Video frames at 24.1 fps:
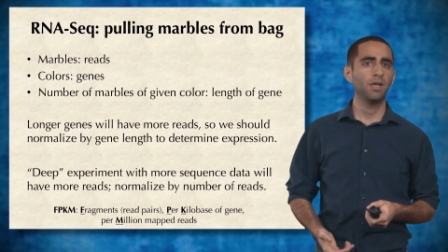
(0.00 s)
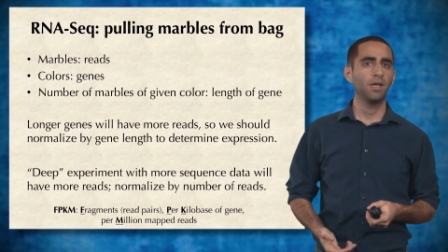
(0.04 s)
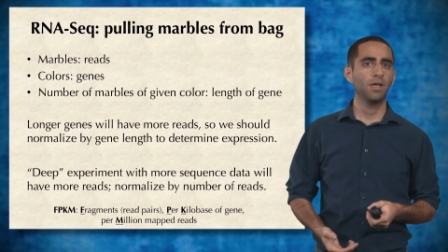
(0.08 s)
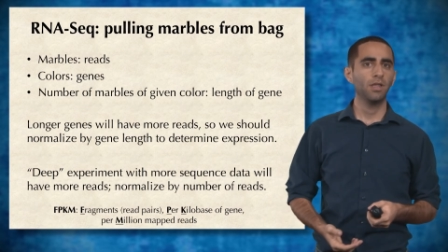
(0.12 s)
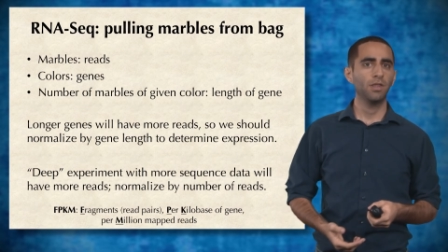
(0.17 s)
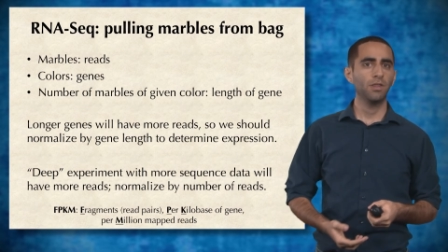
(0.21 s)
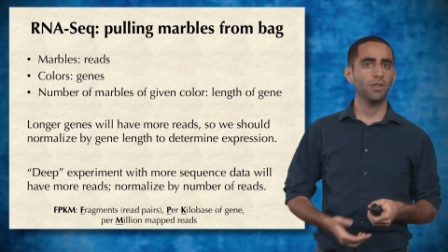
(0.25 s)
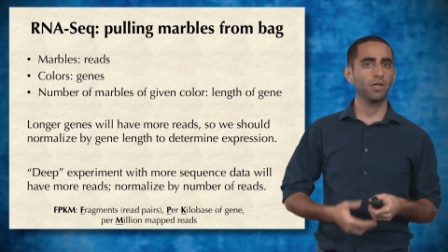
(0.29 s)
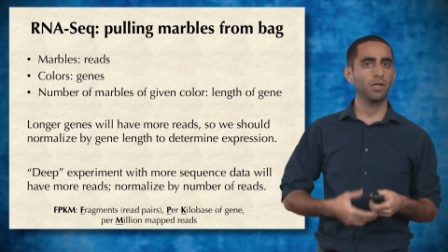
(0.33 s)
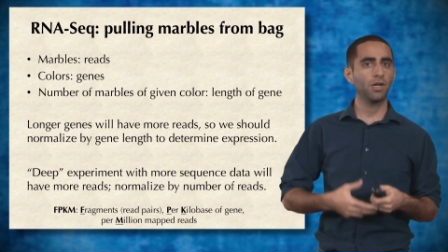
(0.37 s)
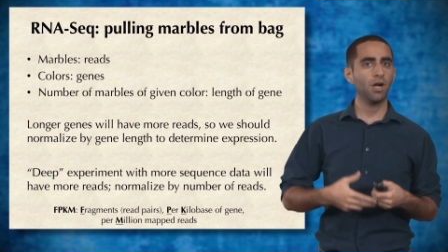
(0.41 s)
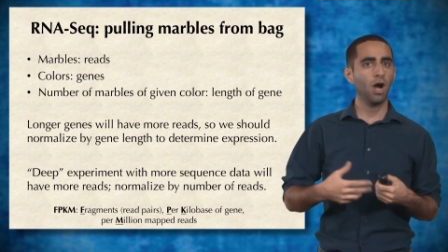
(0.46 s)

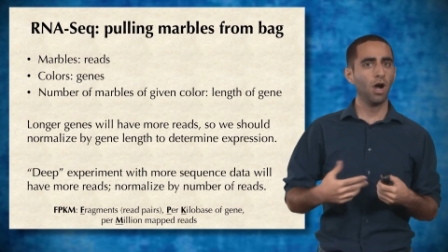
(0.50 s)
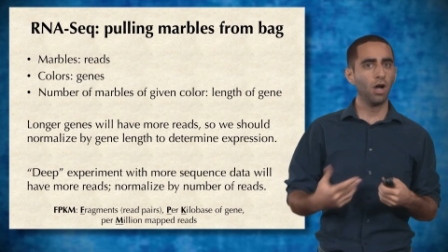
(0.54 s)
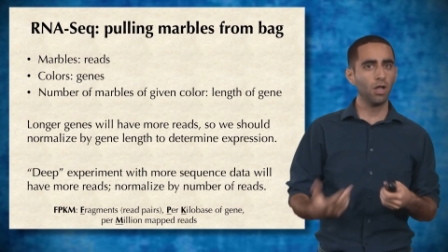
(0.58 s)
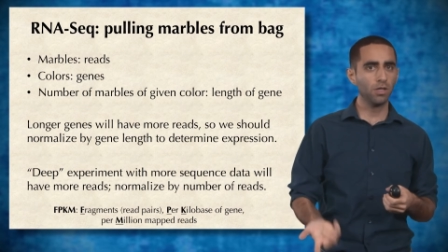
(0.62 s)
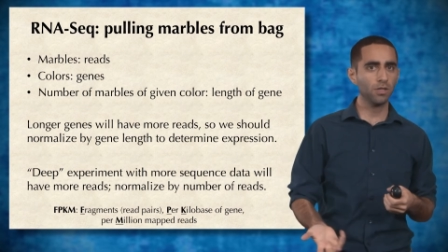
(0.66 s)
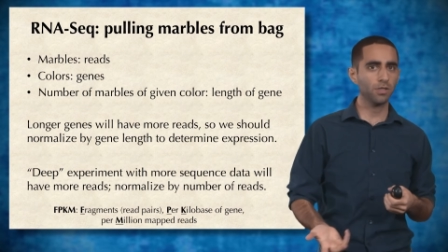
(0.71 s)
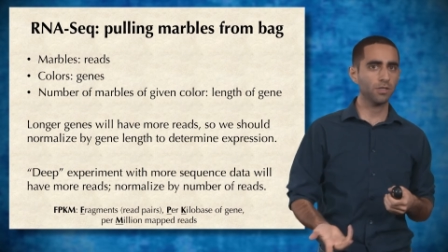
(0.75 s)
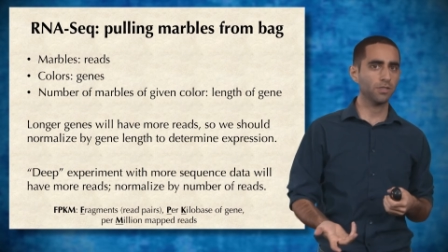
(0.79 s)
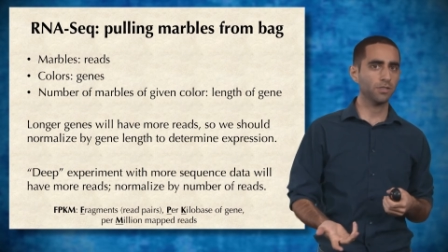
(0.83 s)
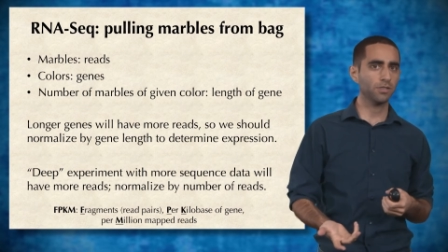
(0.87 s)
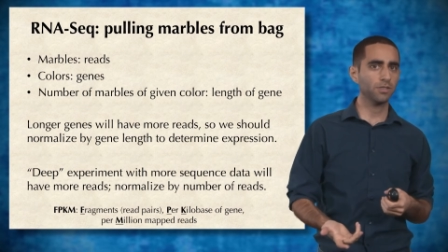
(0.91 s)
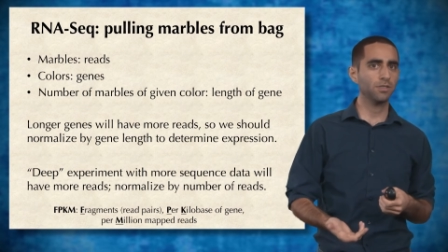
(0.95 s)
the
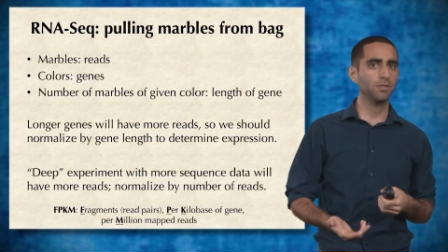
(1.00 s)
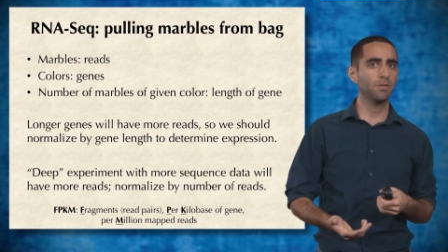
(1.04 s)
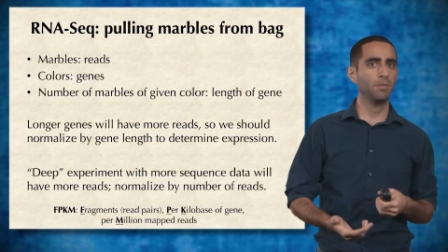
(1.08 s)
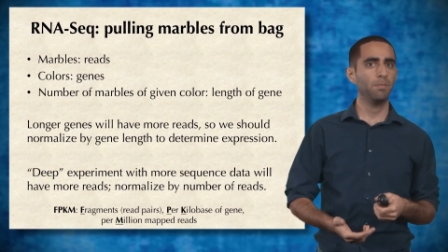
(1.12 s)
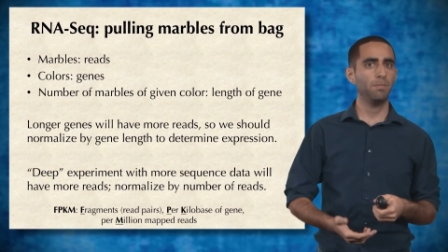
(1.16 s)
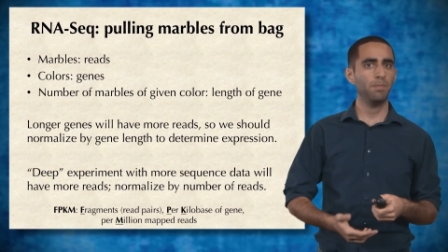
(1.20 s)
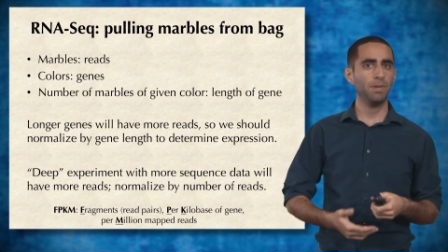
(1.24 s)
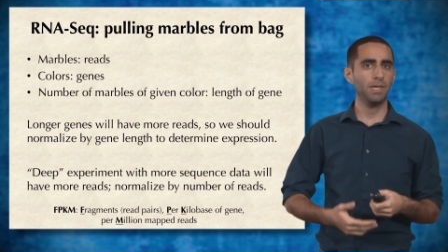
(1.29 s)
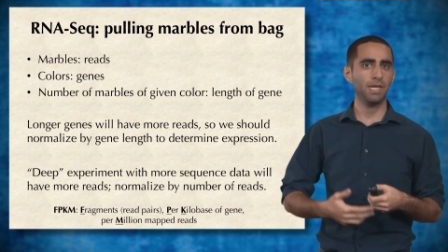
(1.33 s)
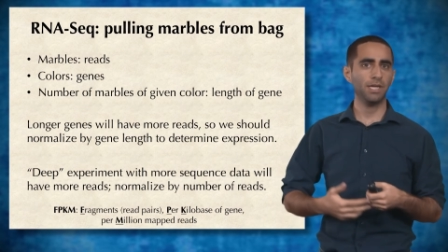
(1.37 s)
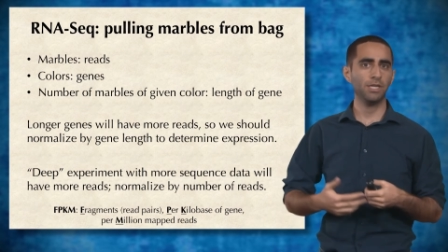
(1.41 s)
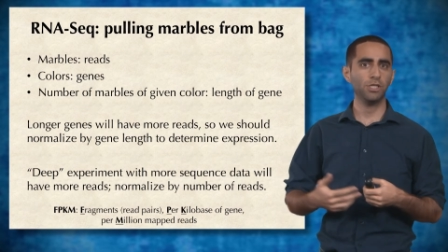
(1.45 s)
colors
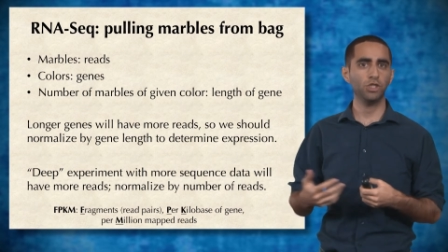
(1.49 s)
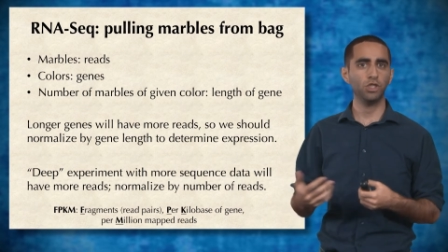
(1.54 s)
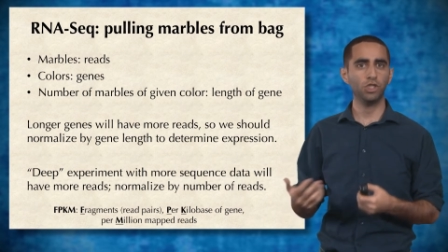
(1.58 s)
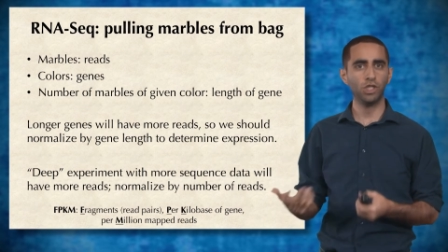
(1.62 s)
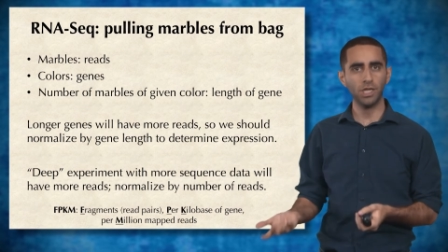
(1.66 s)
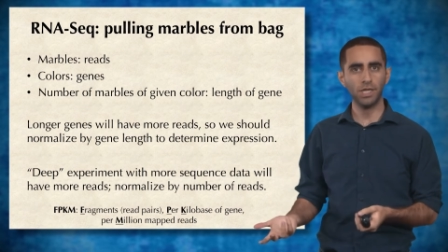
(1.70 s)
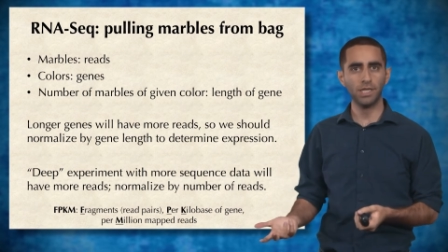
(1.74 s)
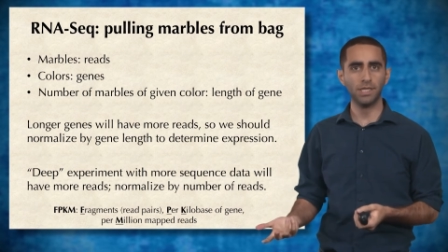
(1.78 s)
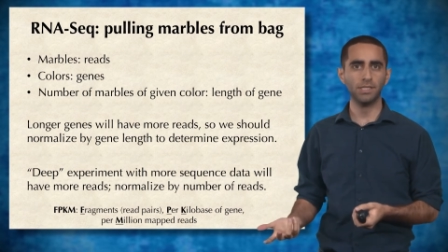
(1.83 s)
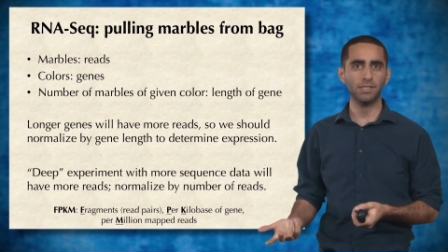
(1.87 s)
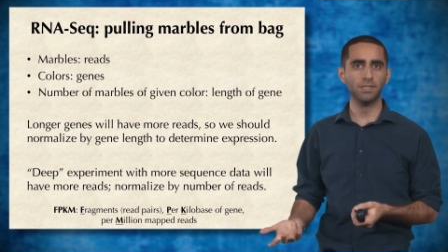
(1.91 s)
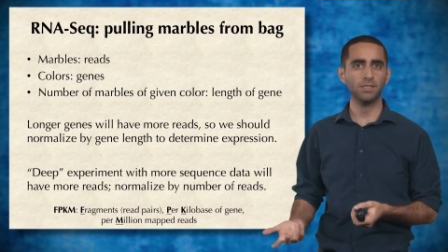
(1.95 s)
being
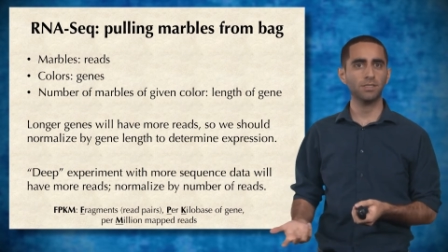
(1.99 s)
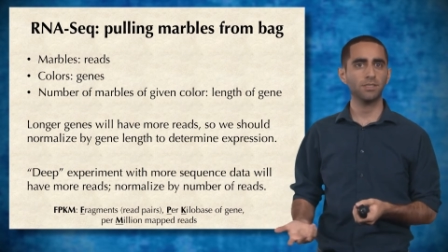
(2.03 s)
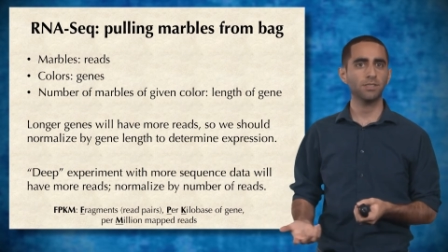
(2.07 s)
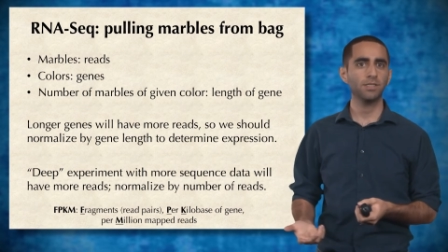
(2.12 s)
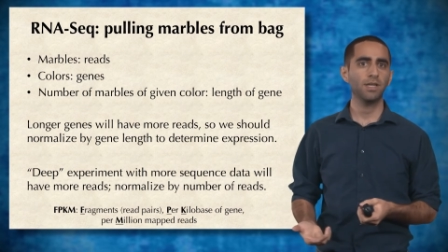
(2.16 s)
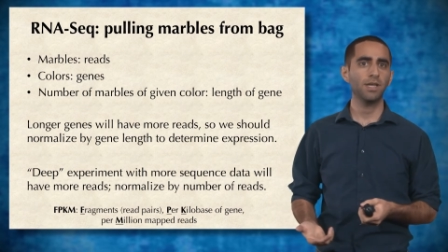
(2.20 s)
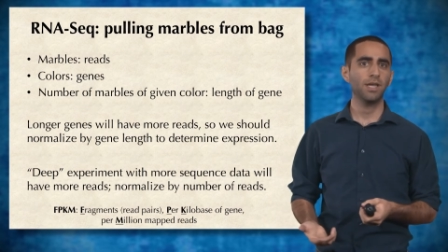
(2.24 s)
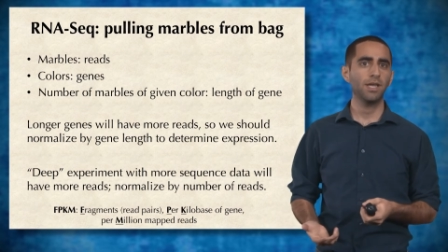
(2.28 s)
genes,